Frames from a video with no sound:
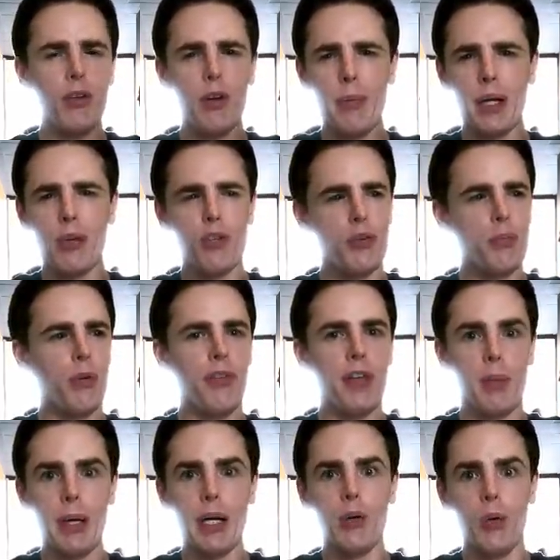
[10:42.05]
not a mango smoothie,
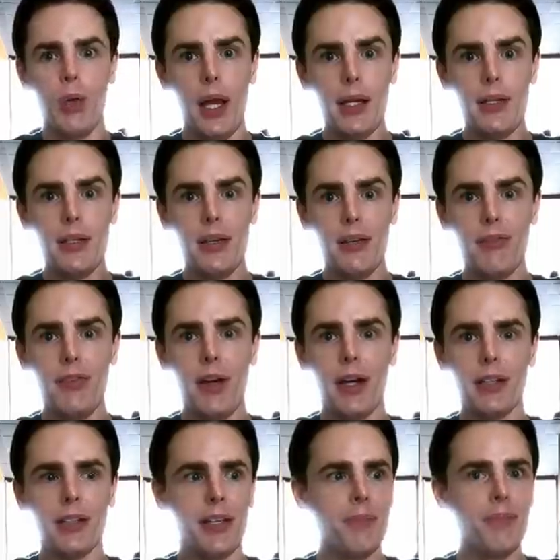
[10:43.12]
a mango lassi in
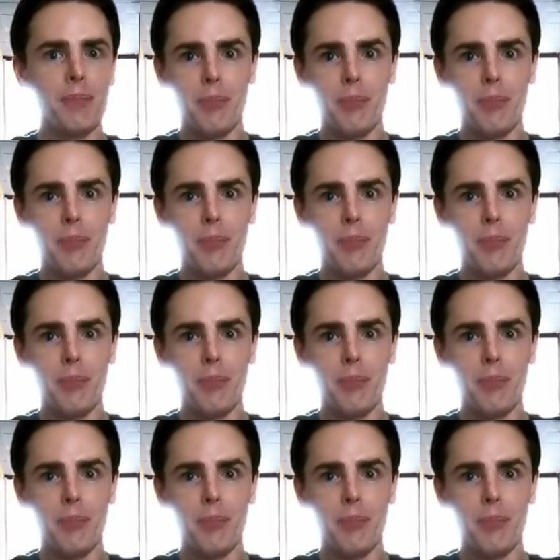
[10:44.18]
fact.